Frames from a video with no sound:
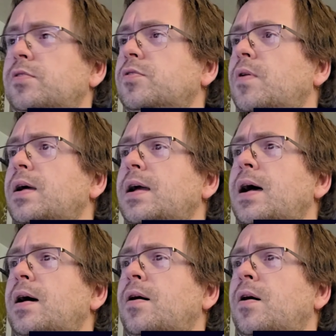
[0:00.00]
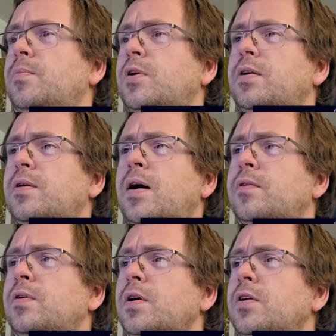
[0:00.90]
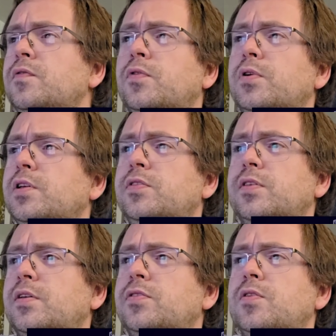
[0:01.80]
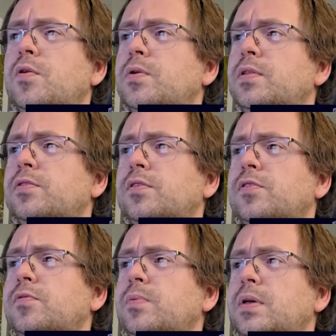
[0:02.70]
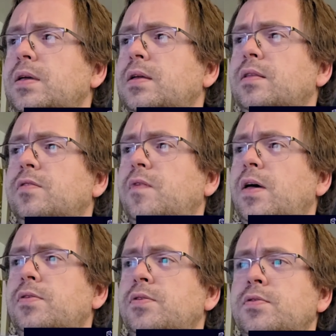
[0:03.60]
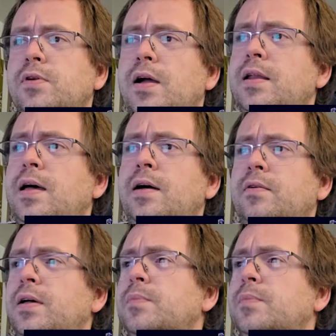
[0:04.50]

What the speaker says: So I got right around 46 tokens this week, and it's valued right at like